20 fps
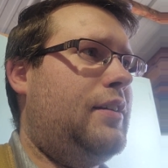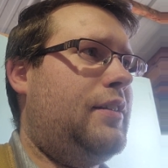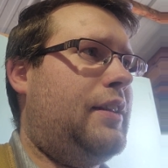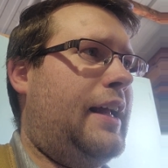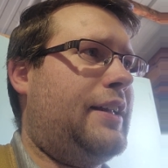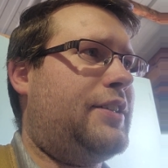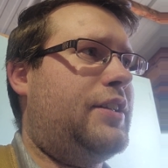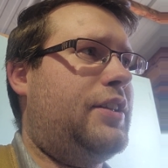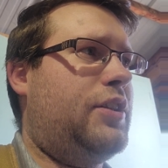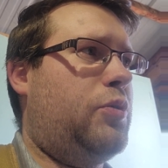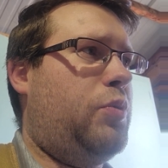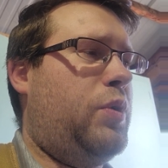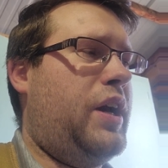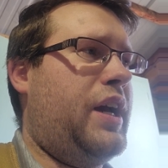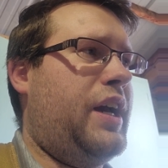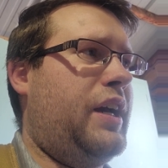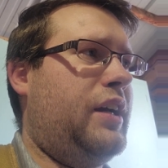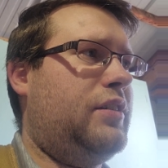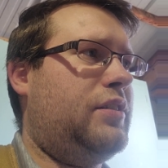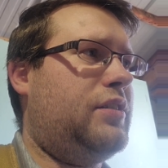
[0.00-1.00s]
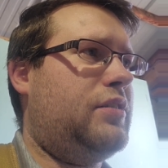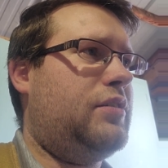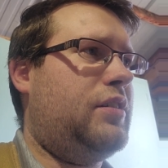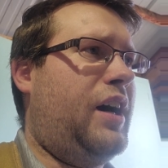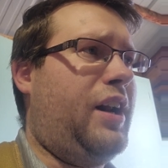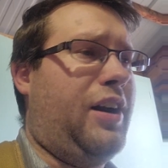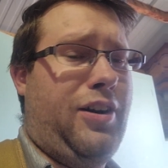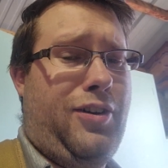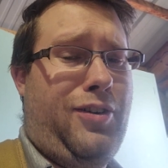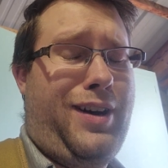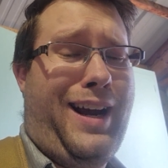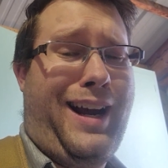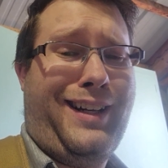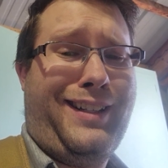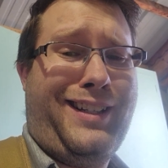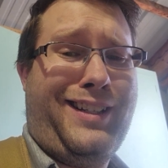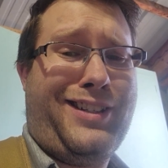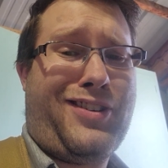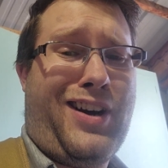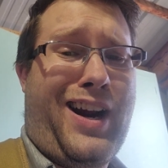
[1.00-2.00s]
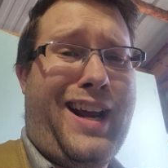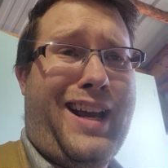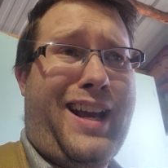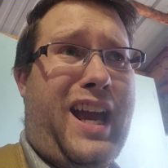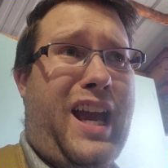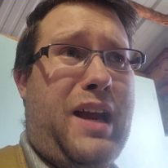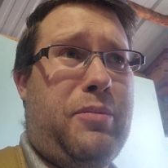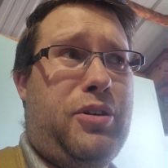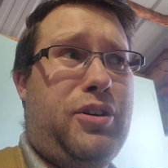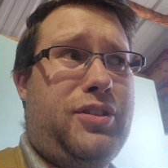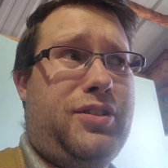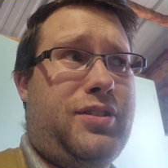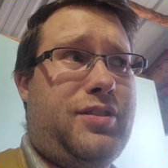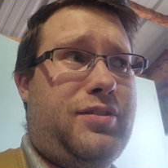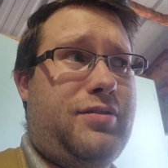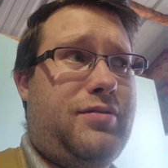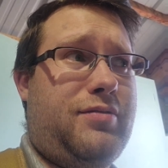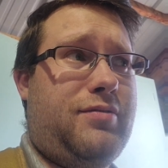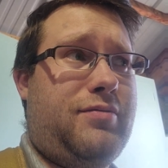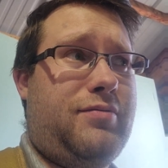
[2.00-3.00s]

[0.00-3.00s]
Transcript: That's in the wings. I don't know, anti-drag cables.